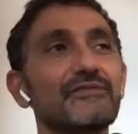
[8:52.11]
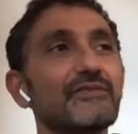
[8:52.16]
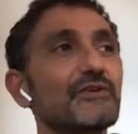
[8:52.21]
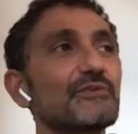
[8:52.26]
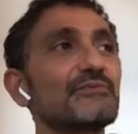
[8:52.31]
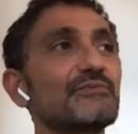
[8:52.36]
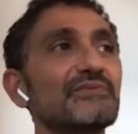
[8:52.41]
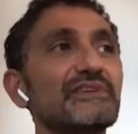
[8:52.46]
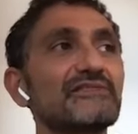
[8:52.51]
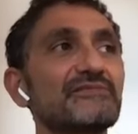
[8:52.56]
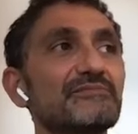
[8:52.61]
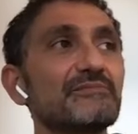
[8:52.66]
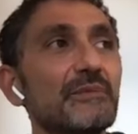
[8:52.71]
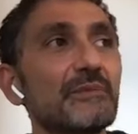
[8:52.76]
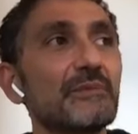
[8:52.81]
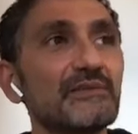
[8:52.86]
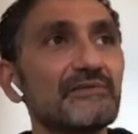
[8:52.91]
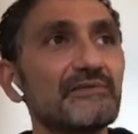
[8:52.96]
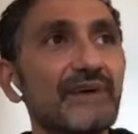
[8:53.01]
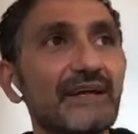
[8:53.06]
for a brief
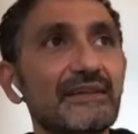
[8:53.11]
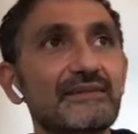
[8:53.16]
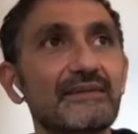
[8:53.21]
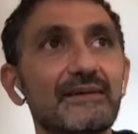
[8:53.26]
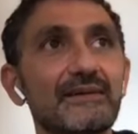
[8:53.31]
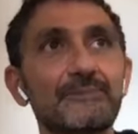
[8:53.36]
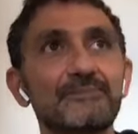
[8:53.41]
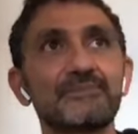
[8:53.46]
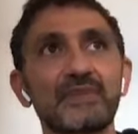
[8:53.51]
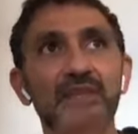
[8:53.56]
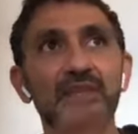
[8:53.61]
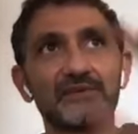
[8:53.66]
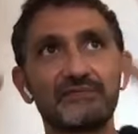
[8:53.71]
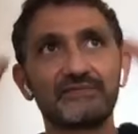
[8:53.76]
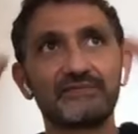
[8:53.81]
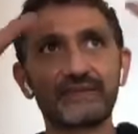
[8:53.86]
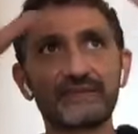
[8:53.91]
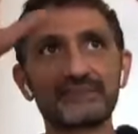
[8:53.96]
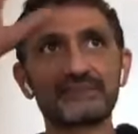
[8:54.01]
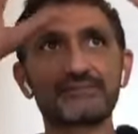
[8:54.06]
moment that
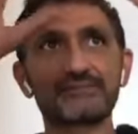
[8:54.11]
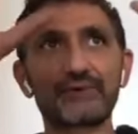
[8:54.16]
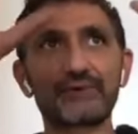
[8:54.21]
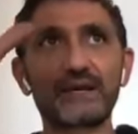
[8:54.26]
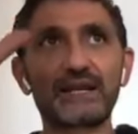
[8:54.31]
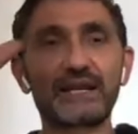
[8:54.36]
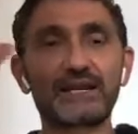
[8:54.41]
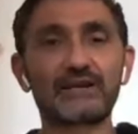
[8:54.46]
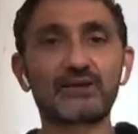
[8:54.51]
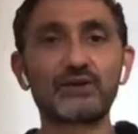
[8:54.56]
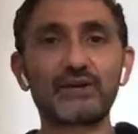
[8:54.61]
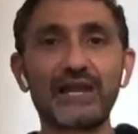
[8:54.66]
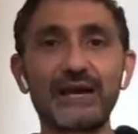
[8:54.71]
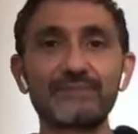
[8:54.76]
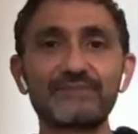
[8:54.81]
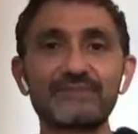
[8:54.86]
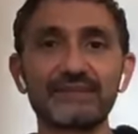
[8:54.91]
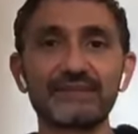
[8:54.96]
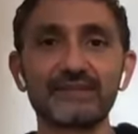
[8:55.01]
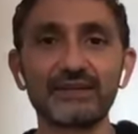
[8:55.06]
things were like
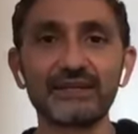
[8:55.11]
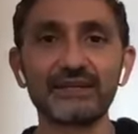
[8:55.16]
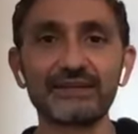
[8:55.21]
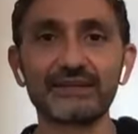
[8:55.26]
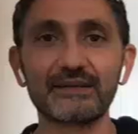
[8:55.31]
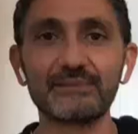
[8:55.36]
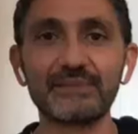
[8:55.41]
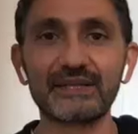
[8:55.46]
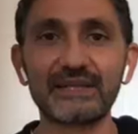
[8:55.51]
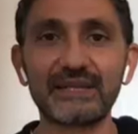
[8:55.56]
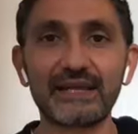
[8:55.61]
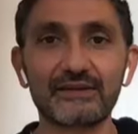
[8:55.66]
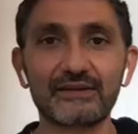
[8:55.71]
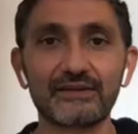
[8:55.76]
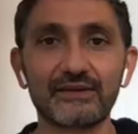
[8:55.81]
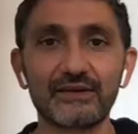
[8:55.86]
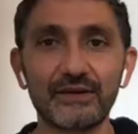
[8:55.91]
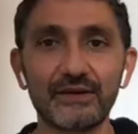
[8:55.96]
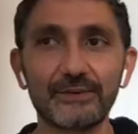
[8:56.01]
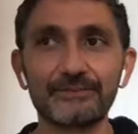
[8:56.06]
collapsing a little bit
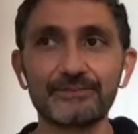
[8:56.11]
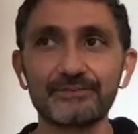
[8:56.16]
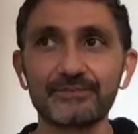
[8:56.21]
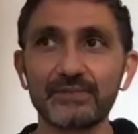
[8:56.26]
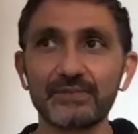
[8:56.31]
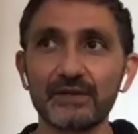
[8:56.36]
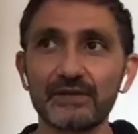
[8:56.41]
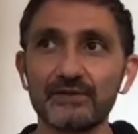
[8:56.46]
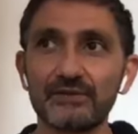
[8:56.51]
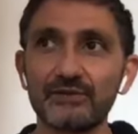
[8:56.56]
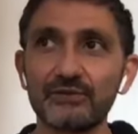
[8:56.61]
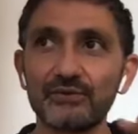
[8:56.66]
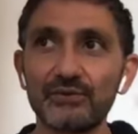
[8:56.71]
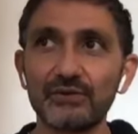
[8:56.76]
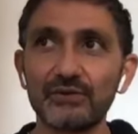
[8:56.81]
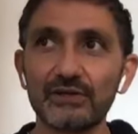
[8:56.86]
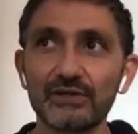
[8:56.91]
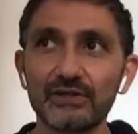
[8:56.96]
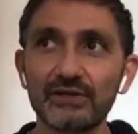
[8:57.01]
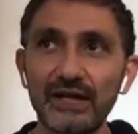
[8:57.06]
like a
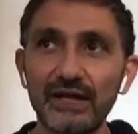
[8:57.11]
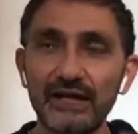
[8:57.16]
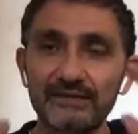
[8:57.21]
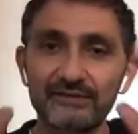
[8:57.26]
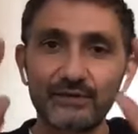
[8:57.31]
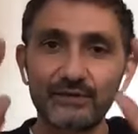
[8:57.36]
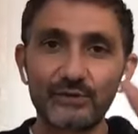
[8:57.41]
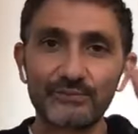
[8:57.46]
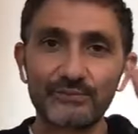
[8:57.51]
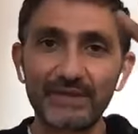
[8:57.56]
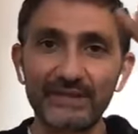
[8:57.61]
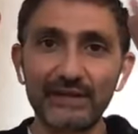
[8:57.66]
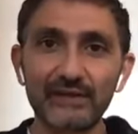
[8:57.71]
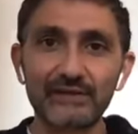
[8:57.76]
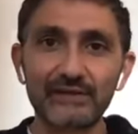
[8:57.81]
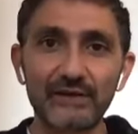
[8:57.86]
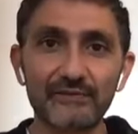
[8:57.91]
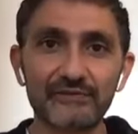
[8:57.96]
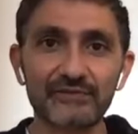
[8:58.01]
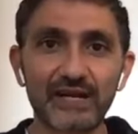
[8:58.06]
castle made
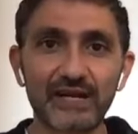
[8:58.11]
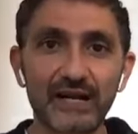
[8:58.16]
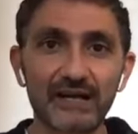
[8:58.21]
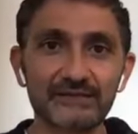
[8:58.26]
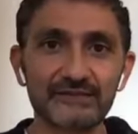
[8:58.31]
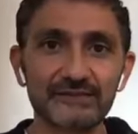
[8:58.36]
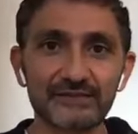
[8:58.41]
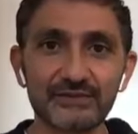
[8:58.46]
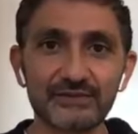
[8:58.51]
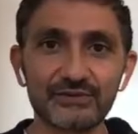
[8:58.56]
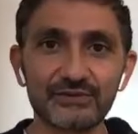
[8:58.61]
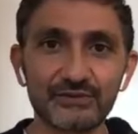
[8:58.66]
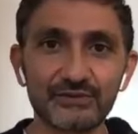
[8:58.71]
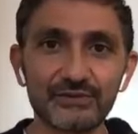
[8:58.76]
out of cards,